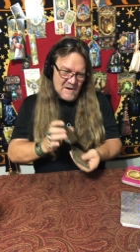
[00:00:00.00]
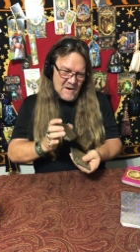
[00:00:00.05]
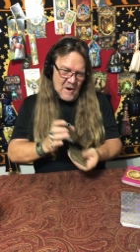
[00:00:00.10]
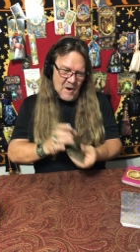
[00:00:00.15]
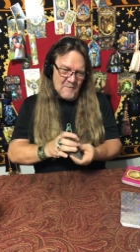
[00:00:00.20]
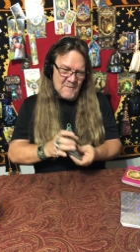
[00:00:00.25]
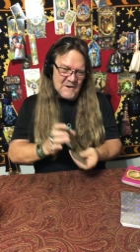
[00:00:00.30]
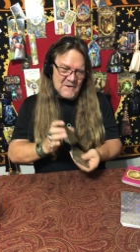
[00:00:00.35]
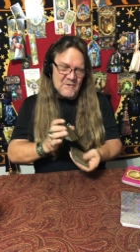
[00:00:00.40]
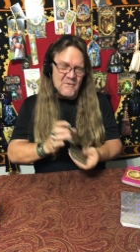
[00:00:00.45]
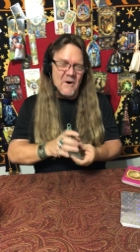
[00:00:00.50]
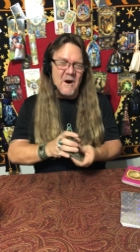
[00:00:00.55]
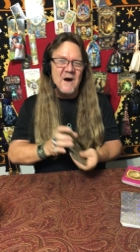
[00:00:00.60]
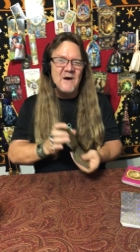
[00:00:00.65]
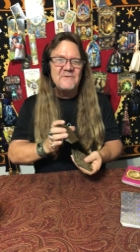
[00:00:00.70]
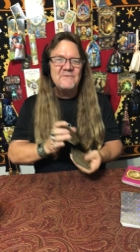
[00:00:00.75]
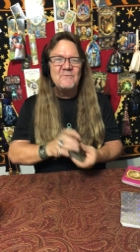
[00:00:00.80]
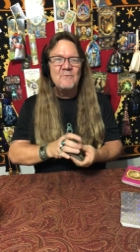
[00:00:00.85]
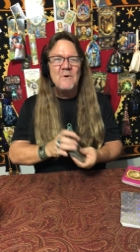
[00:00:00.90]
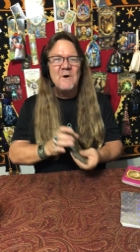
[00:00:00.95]
All my
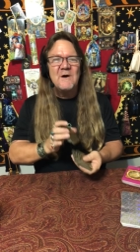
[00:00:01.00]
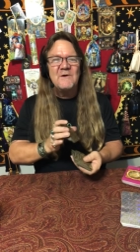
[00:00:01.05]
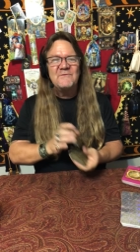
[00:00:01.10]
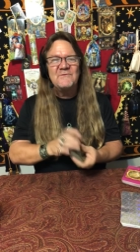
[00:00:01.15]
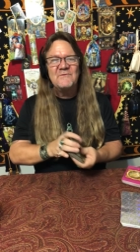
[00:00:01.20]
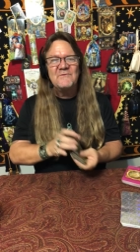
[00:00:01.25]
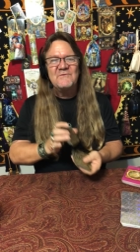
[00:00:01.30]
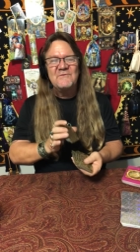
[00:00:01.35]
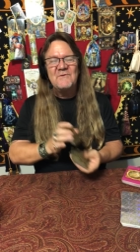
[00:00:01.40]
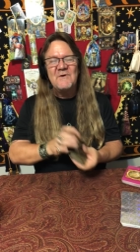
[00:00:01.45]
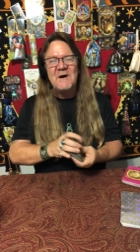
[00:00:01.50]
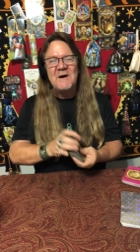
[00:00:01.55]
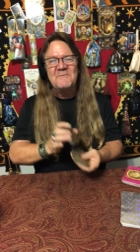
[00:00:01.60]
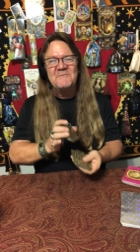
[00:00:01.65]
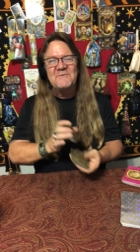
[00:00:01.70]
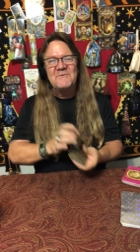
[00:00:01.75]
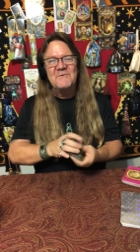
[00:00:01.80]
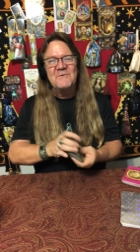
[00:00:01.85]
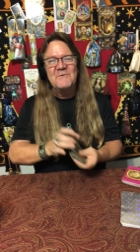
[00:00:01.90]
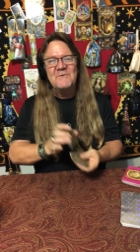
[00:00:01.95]
cross watchers, you're
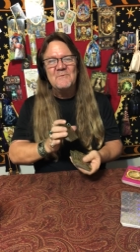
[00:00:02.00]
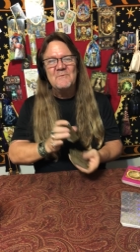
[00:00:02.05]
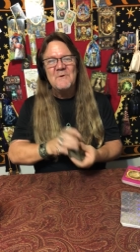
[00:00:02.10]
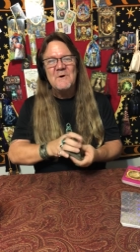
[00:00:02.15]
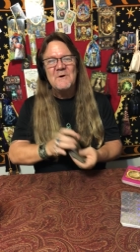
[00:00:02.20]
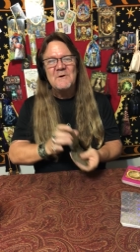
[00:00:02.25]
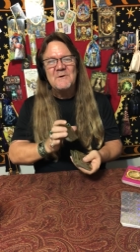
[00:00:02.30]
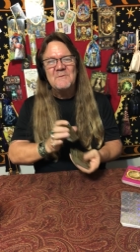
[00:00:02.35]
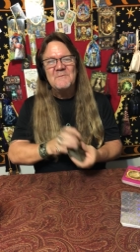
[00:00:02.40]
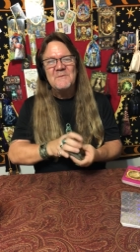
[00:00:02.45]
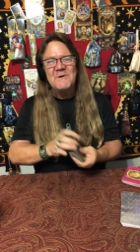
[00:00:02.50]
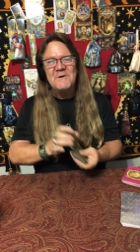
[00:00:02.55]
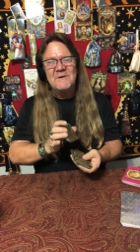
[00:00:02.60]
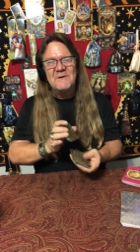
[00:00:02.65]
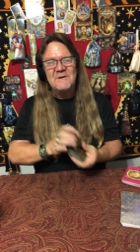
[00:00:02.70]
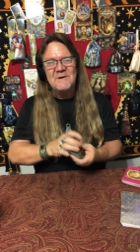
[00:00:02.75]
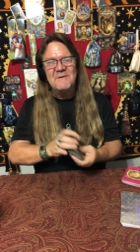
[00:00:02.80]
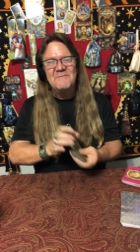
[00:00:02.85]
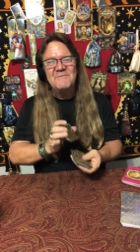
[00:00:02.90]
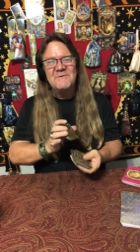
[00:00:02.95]
absolutely welcome here.
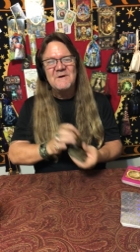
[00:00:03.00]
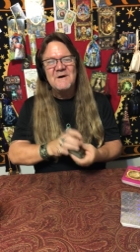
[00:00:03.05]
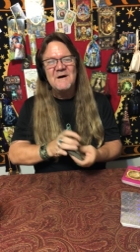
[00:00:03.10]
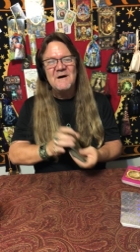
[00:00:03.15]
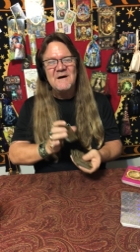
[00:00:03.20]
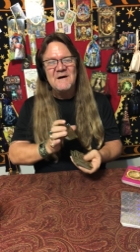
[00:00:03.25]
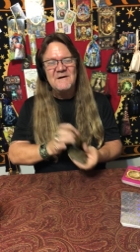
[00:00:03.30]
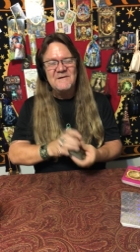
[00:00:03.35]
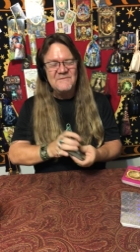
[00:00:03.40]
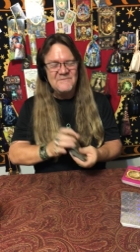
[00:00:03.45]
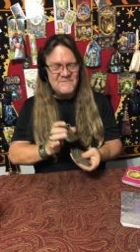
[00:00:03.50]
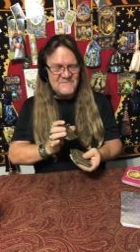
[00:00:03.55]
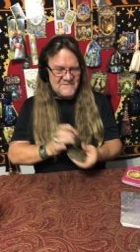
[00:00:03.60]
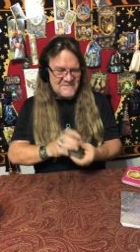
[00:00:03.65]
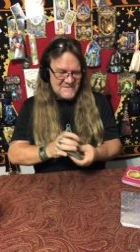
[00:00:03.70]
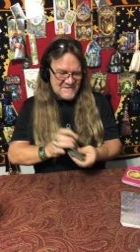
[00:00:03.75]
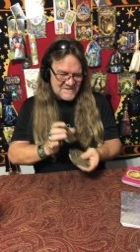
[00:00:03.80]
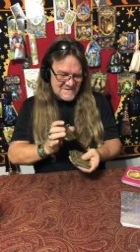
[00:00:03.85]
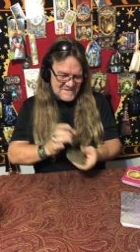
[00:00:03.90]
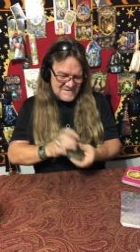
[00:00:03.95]
I love you guys.
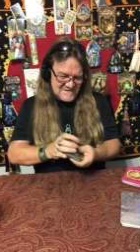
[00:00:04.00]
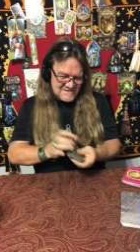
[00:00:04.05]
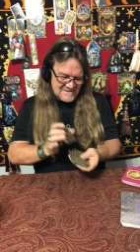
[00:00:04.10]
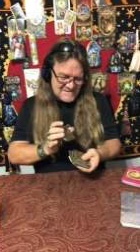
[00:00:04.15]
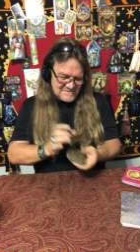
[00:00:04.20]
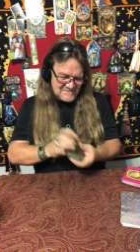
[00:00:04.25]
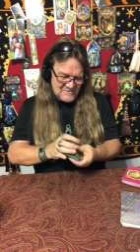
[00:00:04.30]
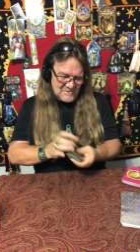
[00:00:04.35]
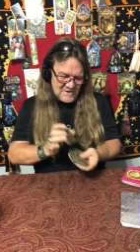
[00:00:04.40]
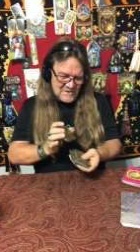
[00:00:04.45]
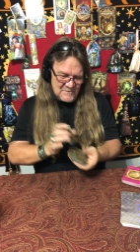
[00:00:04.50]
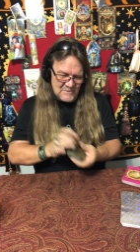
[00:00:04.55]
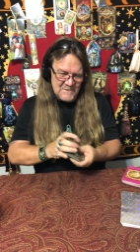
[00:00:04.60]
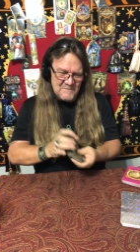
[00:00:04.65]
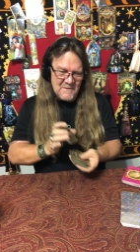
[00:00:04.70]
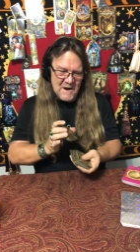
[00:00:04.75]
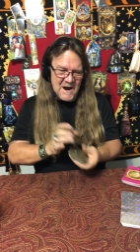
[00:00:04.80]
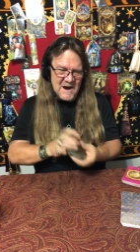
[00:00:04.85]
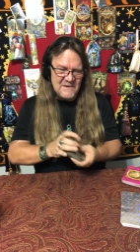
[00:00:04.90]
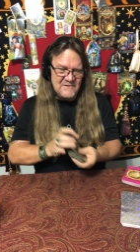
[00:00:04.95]
Uh, I want to
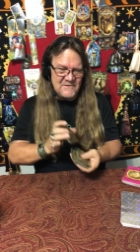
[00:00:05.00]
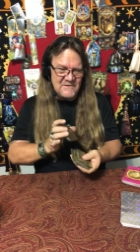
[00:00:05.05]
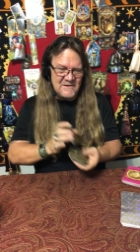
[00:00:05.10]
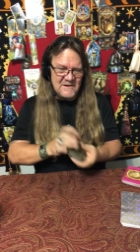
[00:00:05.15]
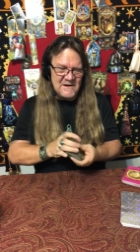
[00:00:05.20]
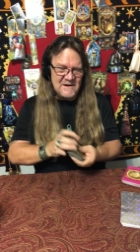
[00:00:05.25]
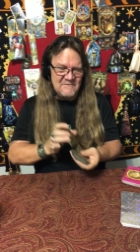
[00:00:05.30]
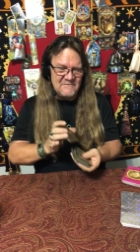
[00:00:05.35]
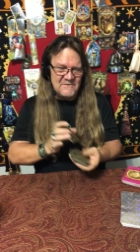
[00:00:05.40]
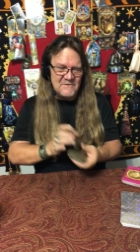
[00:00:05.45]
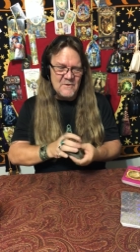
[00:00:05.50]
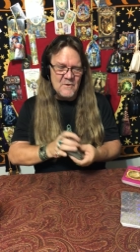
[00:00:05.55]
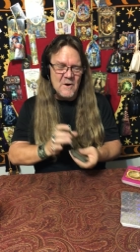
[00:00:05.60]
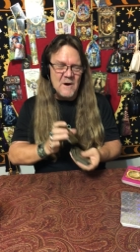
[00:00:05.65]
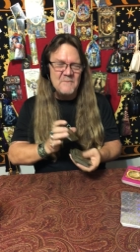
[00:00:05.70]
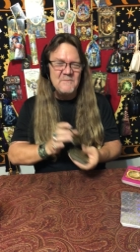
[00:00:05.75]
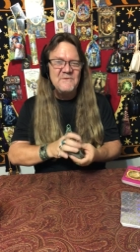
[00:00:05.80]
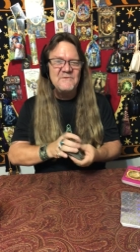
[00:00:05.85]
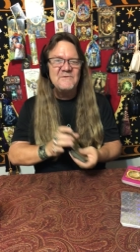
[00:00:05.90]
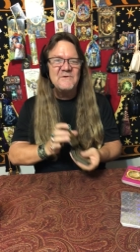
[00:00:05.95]
remind you that even though
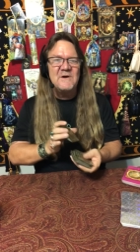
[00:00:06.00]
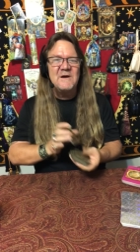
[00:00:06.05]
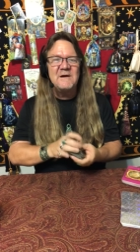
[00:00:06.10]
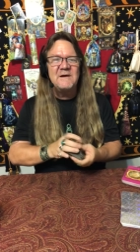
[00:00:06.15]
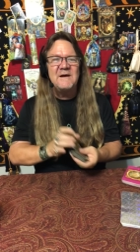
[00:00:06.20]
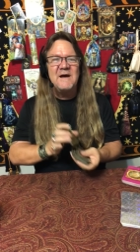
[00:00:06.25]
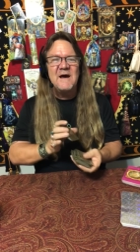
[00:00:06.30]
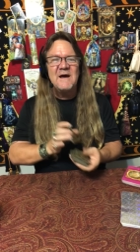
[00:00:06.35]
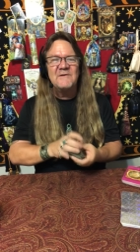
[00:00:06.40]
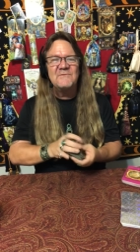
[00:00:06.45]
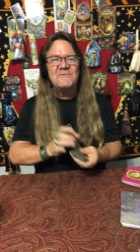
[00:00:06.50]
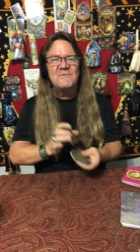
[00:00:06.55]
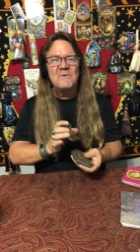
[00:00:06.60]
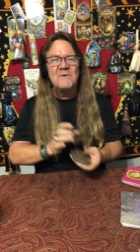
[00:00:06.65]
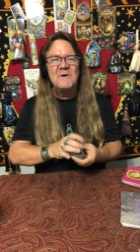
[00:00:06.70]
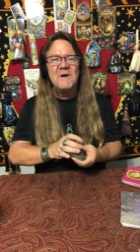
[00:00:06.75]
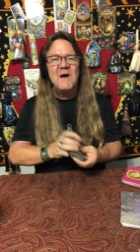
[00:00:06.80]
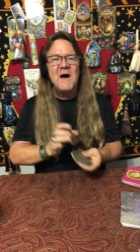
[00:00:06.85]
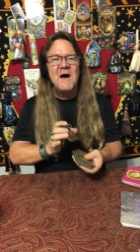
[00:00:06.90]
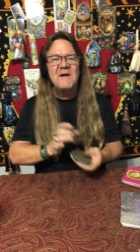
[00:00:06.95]
I'll be saying cancer
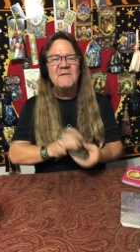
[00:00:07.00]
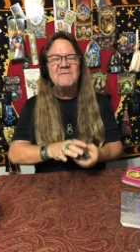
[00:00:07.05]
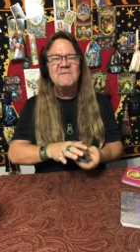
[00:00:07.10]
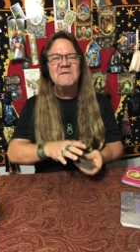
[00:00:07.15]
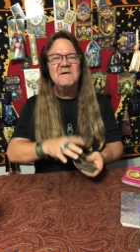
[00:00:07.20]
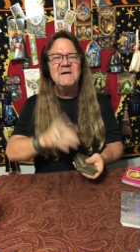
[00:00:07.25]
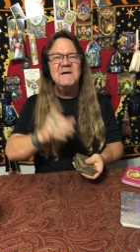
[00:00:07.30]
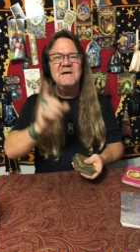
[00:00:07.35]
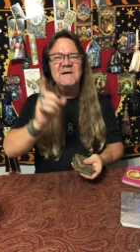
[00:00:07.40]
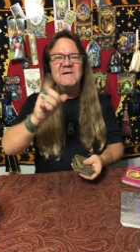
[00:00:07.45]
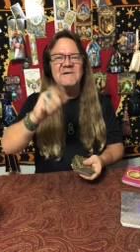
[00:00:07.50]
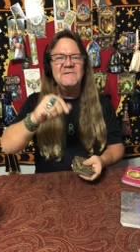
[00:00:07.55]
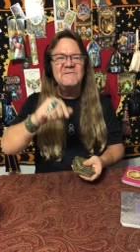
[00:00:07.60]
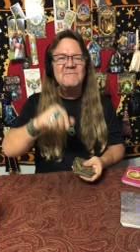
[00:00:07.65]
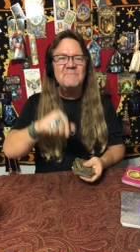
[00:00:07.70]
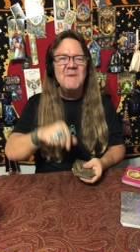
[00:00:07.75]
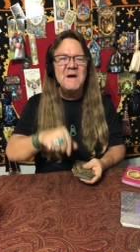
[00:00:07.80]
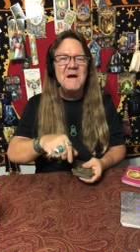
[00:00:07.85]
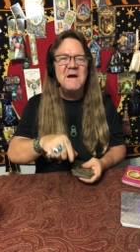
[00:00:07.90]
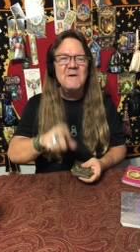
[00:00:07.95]
a lot, these
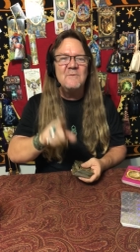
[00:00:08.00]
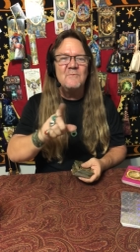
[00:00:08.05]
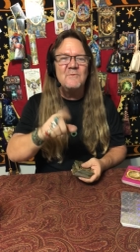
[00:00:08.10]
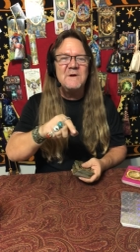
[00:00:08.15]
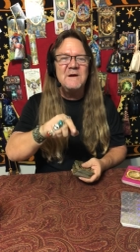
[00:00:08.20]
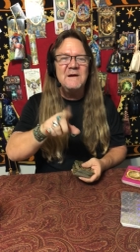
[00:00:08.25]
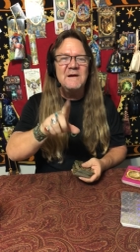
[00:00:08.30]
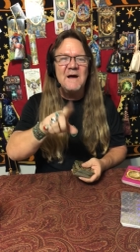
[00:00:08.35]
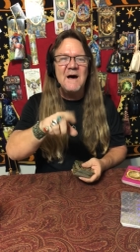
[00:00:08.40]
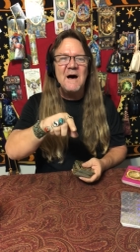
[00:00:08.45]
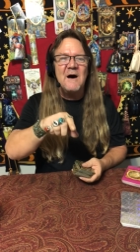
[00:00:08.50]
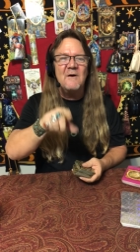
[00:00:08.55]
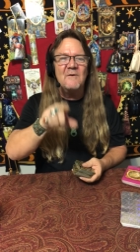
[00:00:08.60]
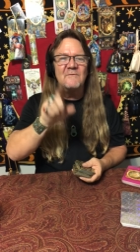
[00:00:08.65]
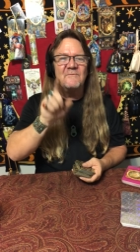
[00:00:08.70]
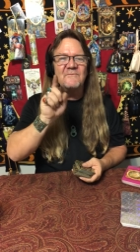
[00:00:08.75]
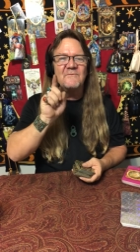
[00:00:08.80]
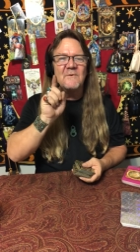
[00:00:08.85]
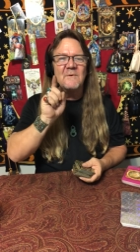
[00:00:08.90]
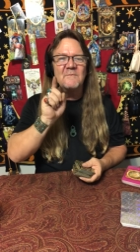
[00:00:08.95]
may read
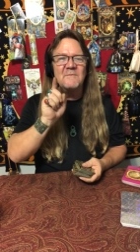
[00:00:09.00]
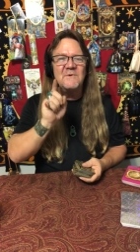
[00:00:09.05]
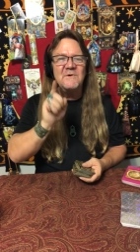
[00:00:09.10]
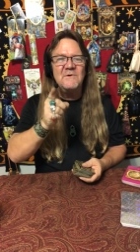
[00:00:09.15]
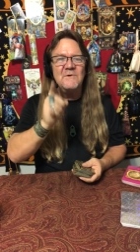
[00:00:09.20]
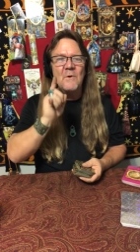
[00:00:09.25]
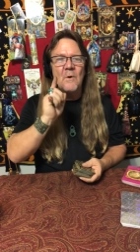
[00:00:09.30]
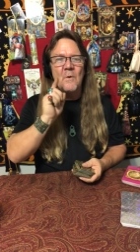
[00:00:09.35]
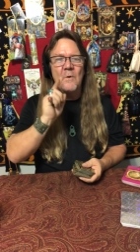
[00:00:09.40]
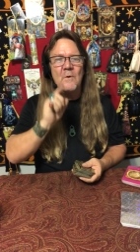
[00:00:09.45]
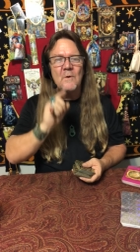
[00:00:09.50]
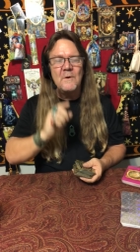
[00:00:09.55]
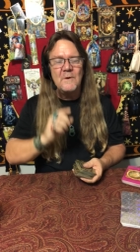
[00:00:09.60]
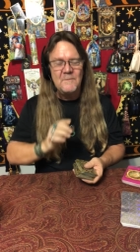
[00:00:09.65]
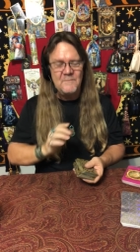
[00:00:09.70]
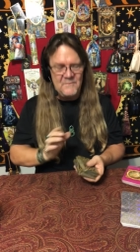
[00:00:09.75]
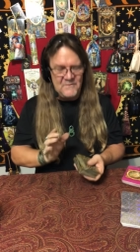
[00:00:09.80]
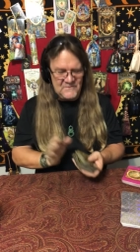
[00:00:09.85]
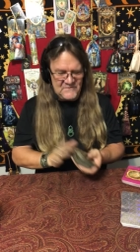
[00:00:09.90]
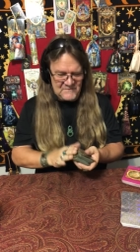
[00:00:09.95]
out from your
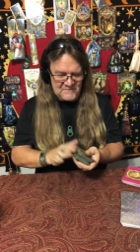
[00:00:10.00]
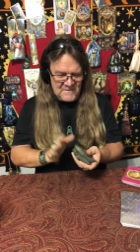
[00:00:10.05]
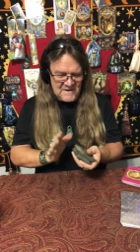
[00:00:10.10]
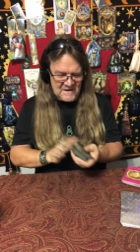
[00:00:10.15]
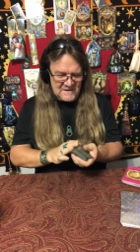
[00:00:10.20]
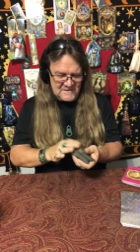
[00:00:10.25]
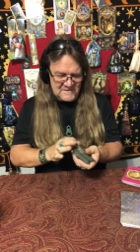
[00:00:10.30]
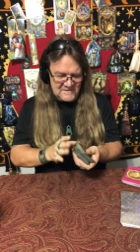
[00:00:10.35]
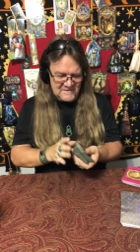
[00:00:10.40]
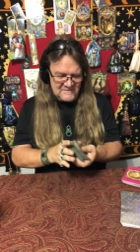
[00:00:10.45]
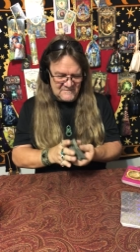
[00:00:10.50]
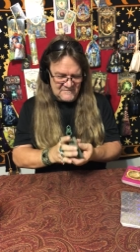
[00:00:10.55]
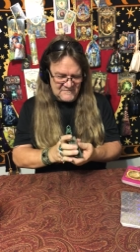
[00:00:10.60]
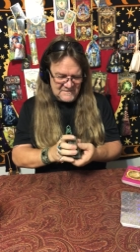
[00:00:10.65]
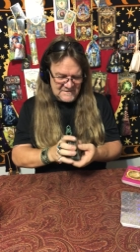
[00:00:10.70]
perspective.